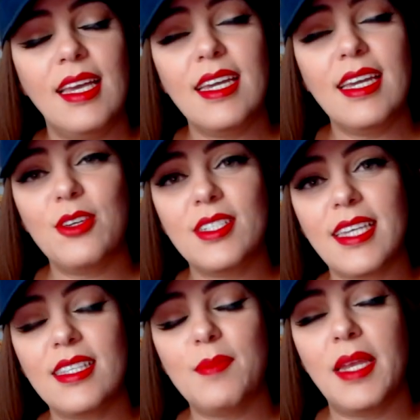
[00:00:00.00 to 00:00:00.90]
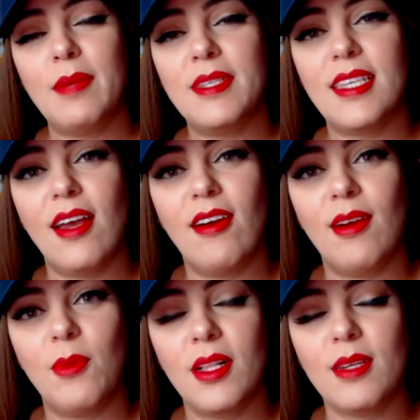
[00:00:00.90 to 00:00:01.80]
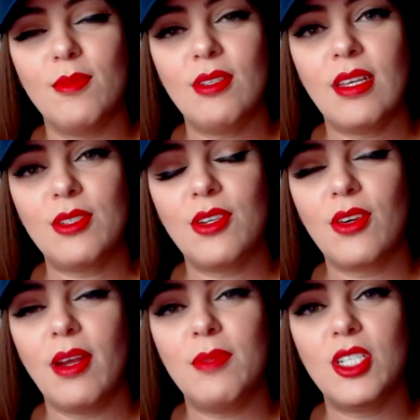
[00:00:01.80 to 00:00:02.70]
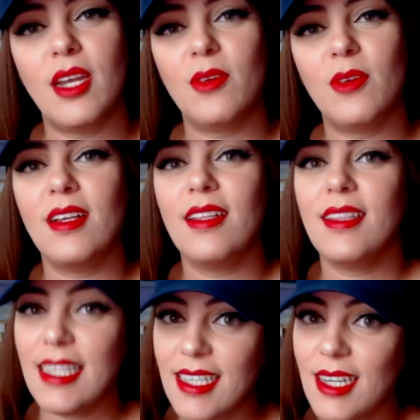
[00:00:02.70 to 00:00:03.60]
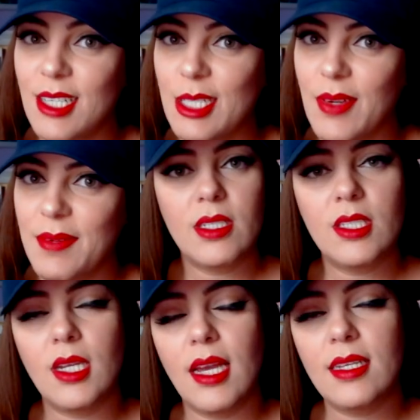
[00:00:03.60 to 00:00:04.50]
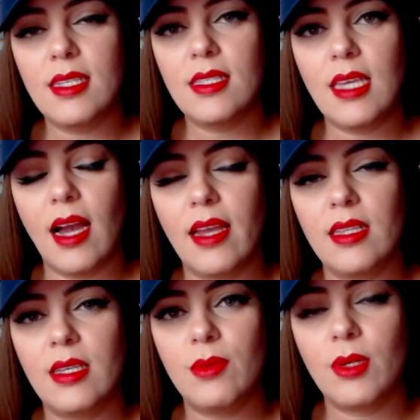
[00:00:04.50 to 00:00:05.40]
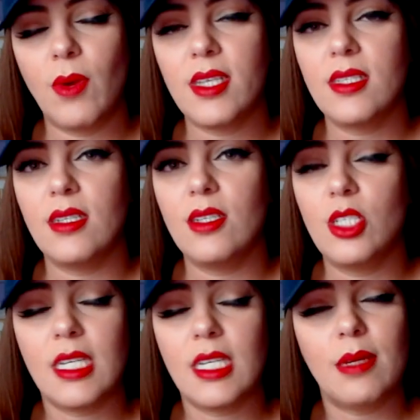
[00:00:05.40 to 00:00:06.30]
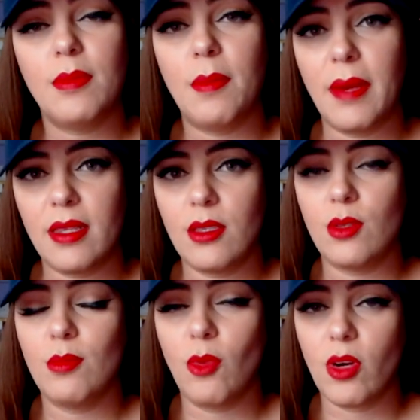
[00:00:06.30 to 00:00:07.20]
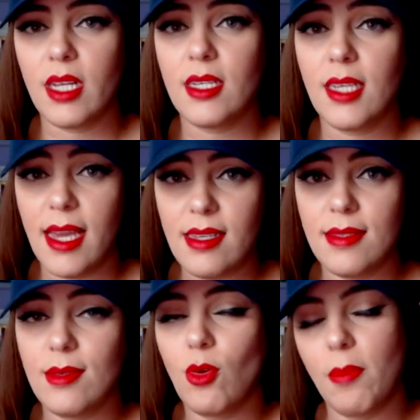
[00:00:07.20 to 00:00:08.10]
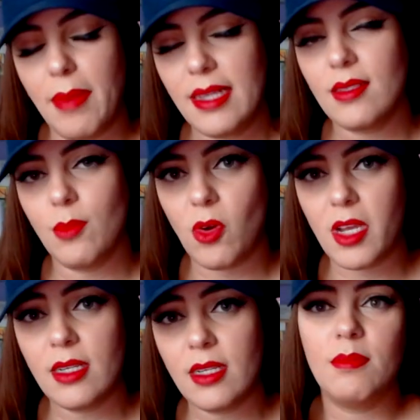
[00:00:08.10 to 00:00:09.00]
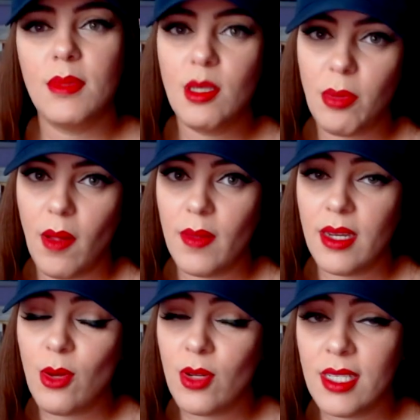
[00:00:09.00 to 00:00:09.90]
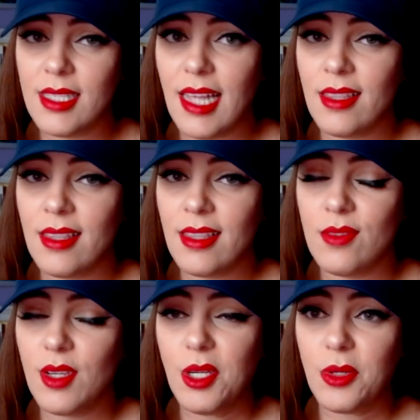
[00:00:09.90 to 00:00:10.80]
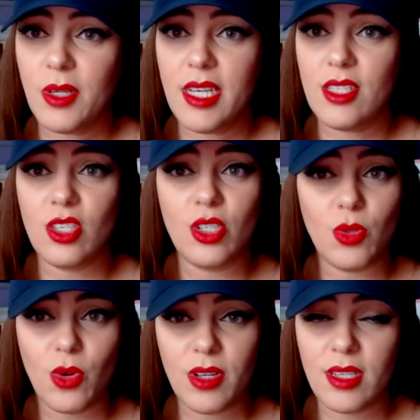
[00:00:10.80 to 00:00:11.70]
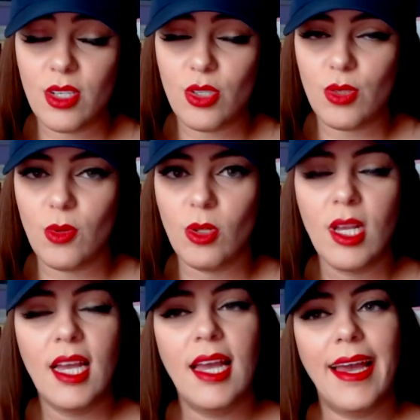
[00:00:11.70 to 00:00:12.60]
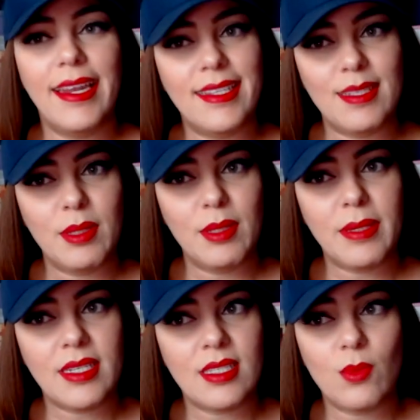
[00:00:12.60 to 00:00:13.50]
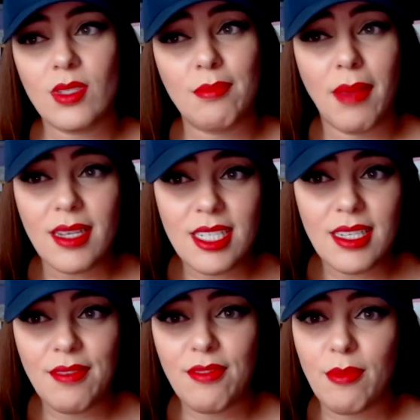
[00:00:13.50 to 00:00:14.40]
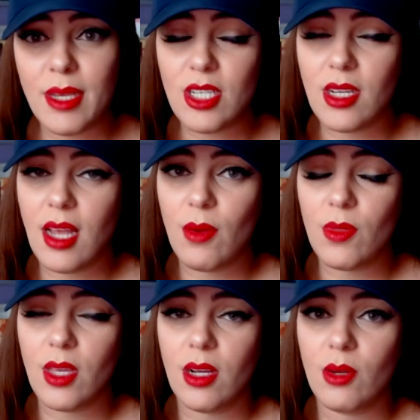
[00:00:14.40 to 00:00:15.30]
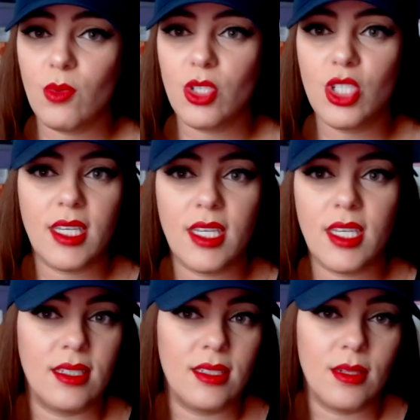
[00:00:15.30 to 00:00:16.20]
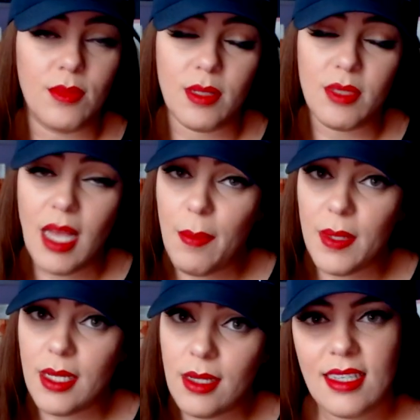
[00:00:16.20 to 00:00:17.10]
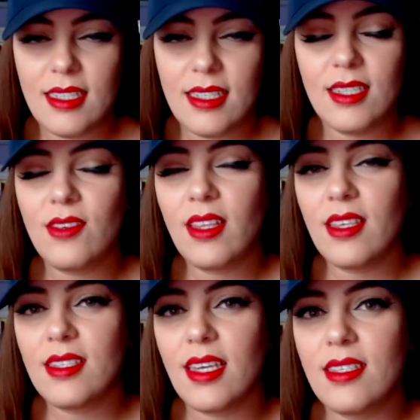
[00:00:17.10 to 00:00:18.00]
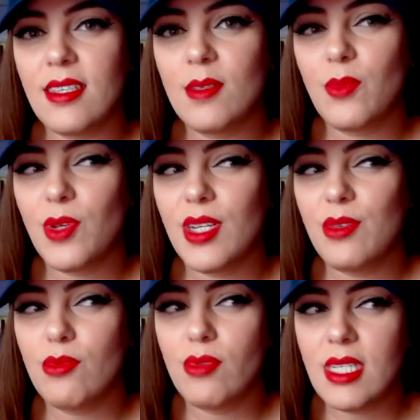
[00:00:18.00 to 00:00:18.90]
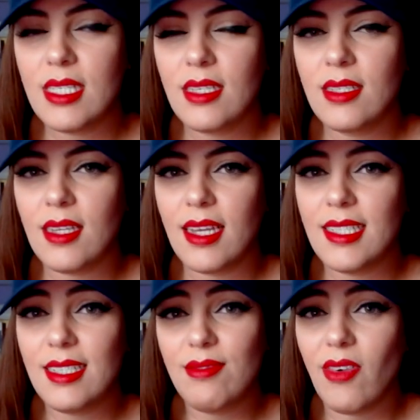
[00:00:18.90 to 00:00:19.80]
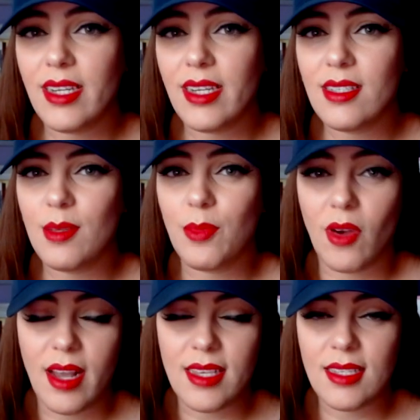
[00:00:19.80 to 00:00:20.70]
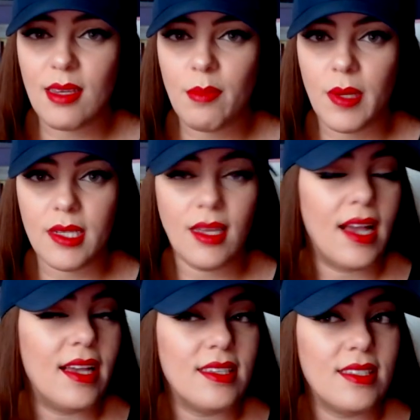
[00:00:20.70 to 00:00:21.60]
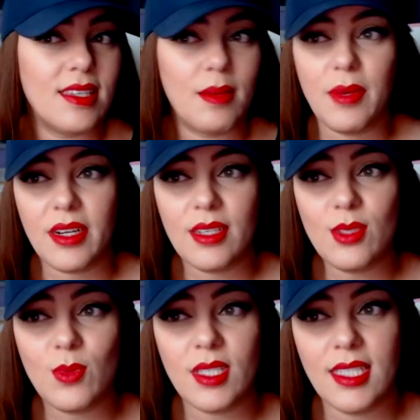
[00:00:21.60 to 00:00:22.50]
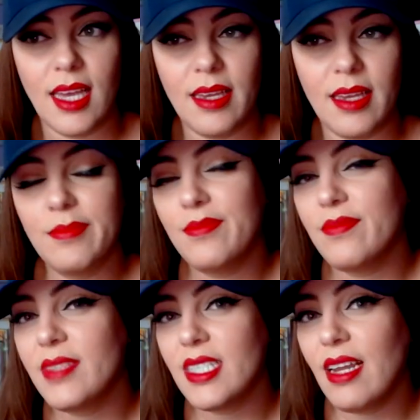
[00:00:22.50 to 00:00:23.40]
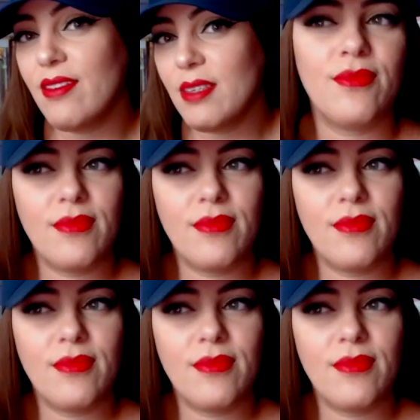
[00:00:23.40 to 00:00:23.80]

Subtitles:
Hey curious cats, my name is Sahara. Welcome to the True Crime channel. Let's get into it. Tonight is the highly requested Jacob Matthew Morgan case, or Matt Morgan. You probably noticed that this video is shorter than usual, and it's simply because there wasn't much information out there, which can sometimes happen. Considering this case is pretty recent, I did find it surprising, but as the Americans would say, c'est la vie.